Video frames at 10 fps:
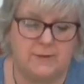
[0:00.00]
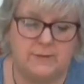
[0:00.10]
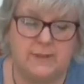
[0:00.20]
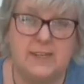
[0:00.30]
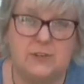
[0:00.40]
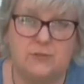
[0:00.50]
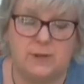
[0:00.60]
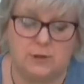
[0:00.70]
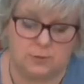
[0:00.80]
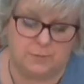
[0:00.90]
just
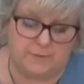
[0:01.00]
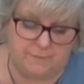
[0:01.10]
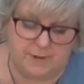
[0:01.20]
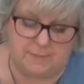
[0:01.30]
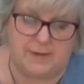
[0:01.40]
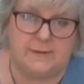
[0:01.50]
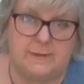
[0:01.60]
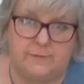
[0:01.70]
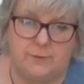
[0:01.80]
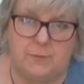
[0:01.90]
literally a couple of
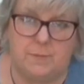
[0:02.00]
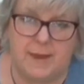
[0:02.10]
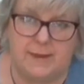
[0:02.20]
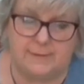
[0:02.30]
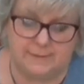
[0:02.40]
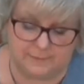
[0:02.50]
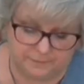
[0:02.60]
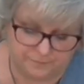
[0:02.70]
millimetres from the base.